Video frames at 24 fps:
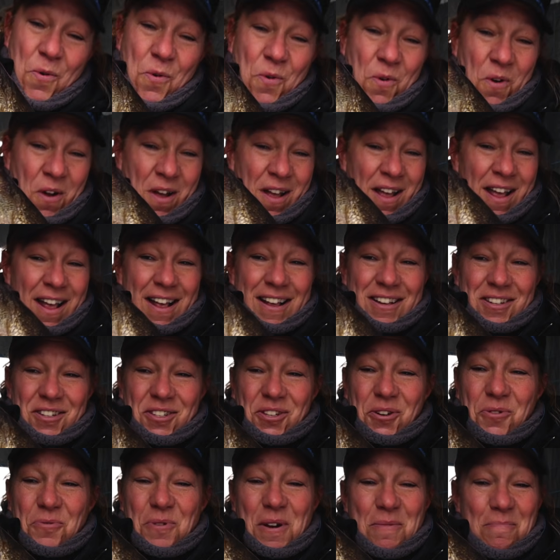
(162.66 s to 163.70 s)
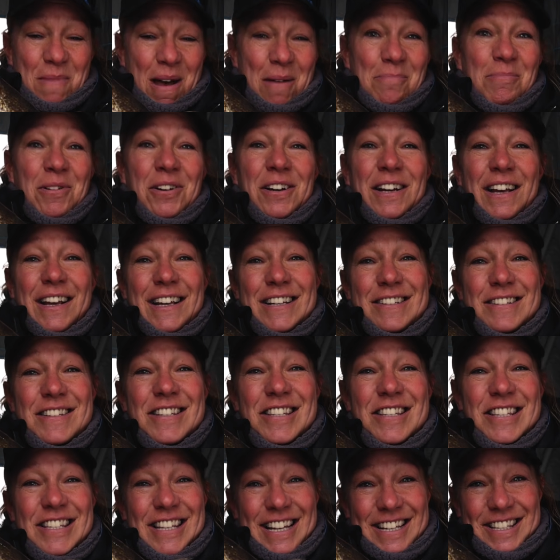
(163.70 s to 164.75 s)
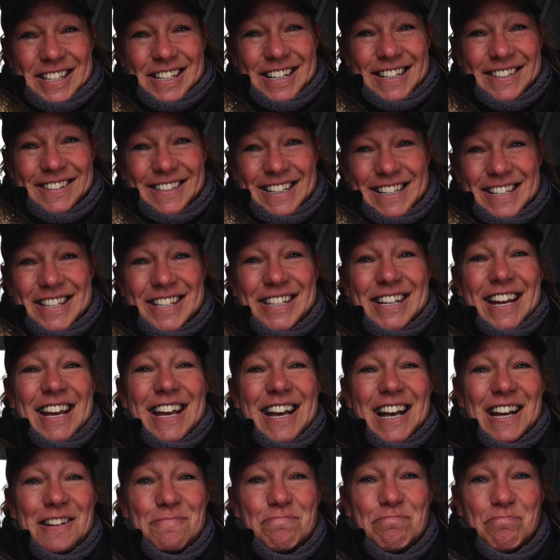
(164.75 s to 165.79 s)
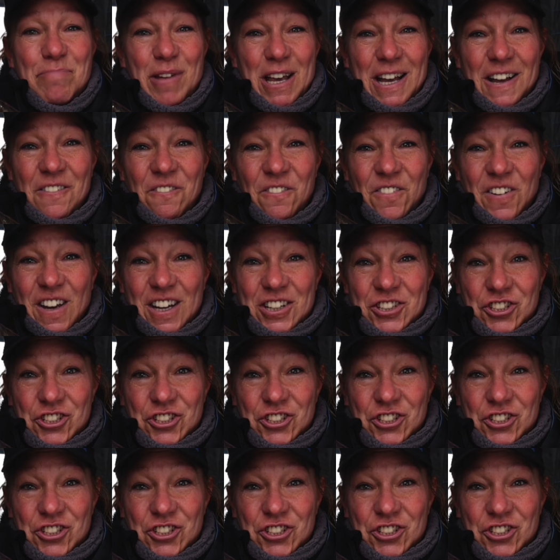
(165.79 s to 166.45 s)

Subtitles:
environmentally friendly, start slaying those slabs. Maybe you've